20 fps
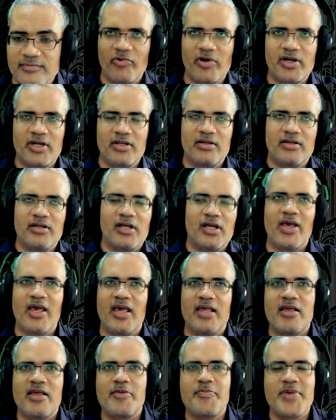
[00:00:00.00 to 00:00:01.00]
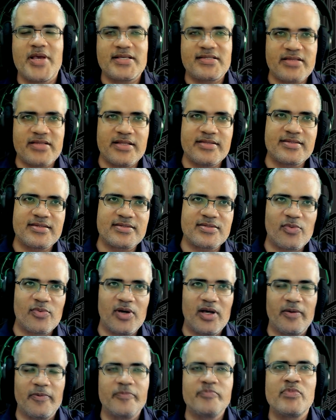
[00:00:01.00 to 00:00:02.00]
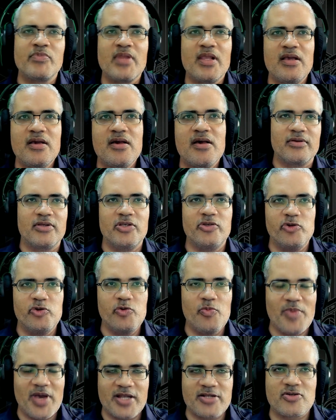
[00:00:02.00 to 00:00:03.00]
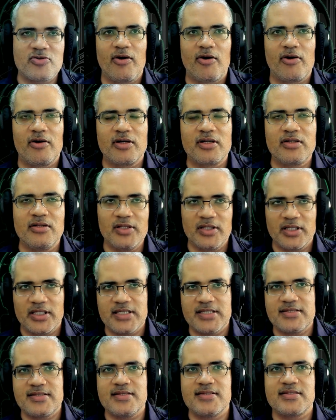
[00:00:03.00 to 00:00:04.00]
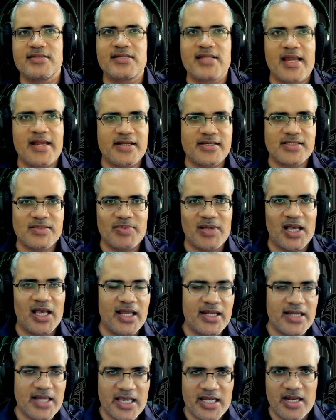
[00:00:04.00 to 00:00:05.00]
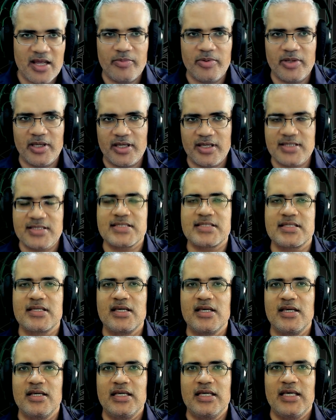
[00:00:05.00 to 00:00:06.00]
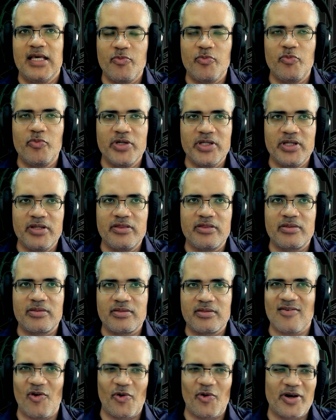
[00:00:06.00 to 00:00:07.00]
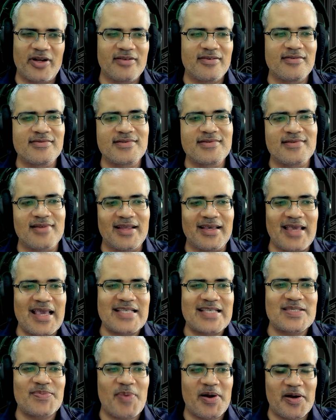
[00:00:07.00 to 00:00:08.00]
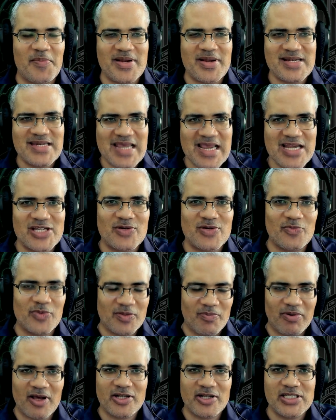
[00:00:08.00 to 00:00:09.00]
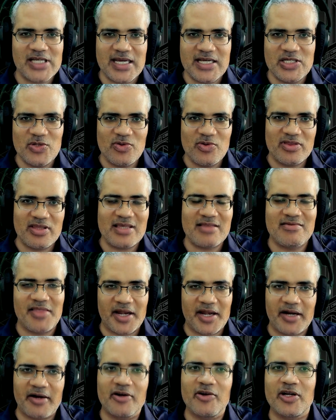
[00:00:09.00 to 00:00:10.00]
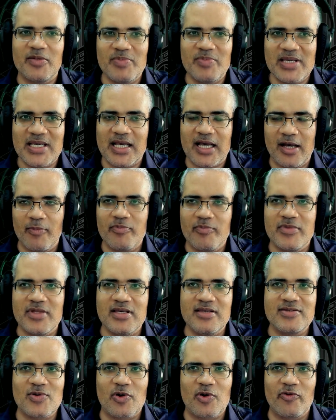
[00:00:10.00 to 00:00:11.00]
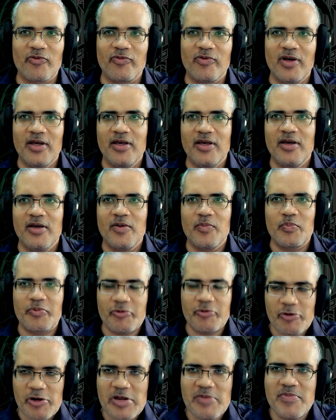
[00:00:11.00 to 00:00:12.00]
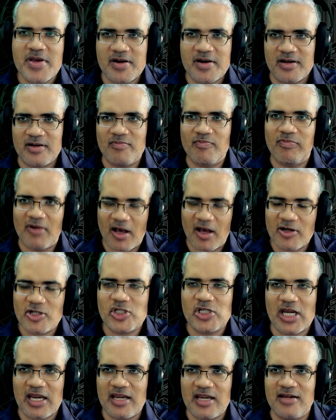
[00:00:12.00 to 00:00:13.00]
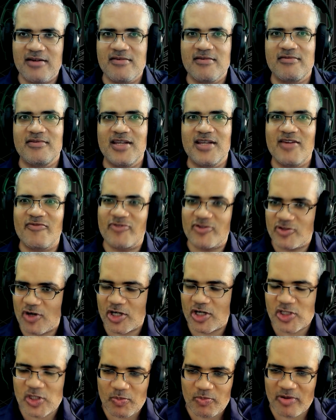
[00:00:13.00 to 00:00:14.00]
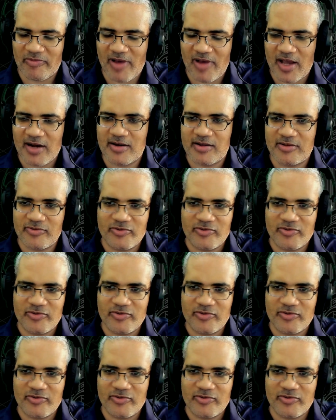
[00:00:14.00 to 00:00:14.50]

Very good. And that makes sense as well. You mentioned Oracle is 10 years behind AWS. With Oracle's like experimentation with blockchain, do you think they're going to become the sort of premier blockchain infrastructure provider in the